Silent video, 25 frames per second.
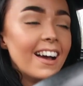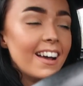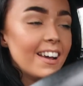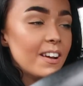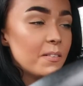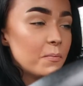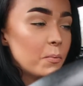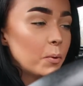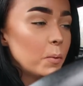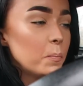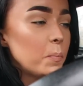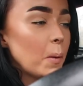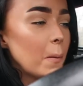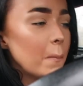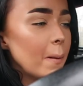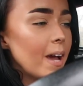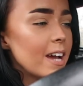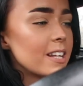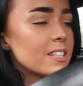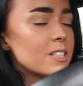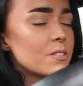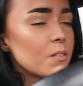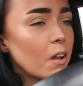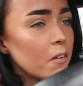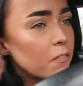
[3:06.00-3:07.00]
It would be
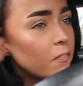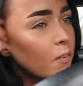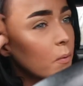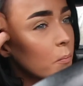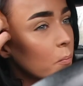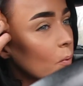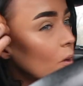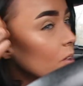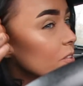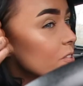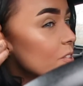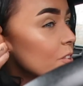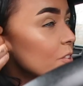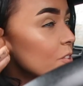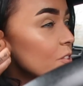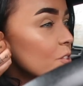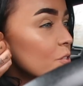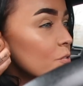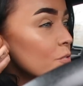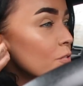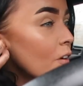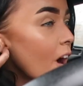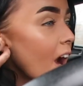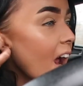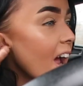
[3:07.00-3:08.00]
better if it
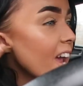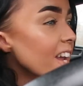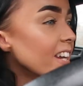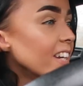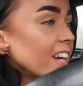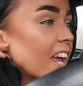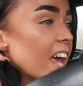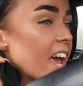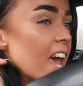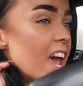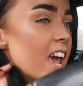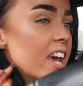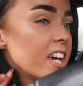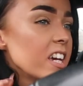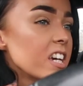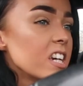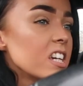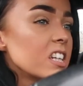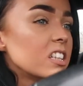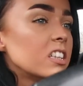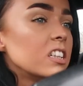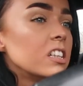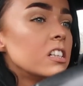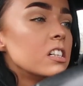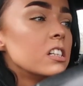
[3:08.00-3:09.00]
wasn't
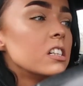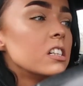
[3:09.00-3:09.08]
raining.